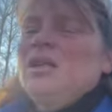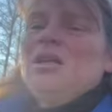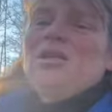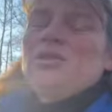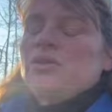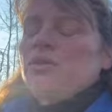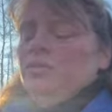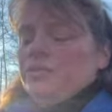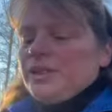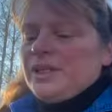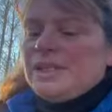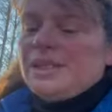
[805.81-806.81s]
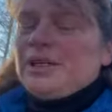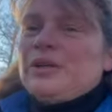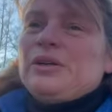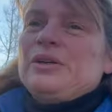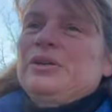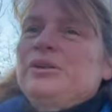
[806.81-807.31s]
So for this
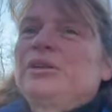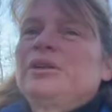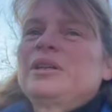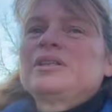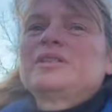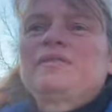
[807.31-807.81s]
year, it's